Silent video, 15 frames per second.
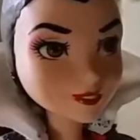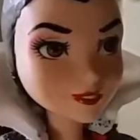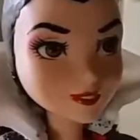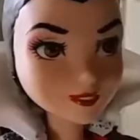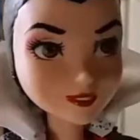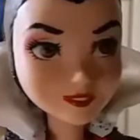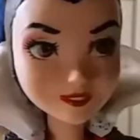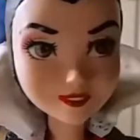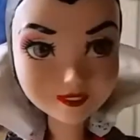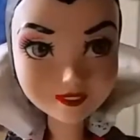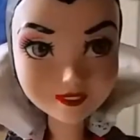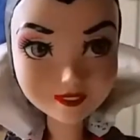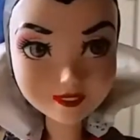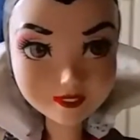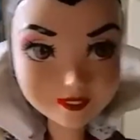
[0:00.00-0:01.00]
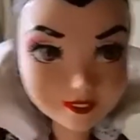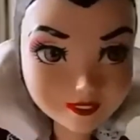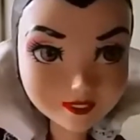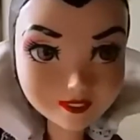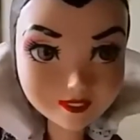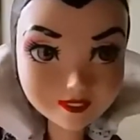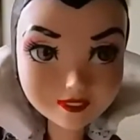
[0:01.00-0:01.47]
her seem more
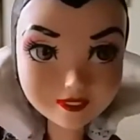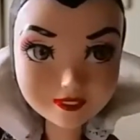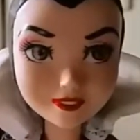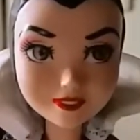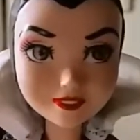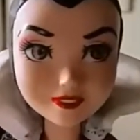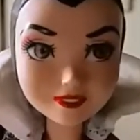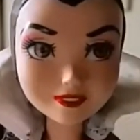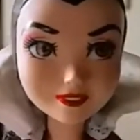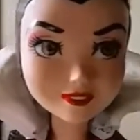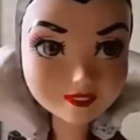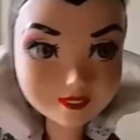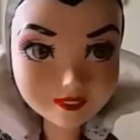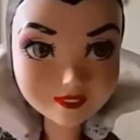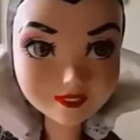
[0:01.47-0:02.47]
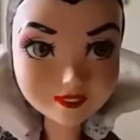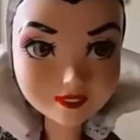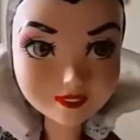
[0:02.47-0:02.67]
adult-like. The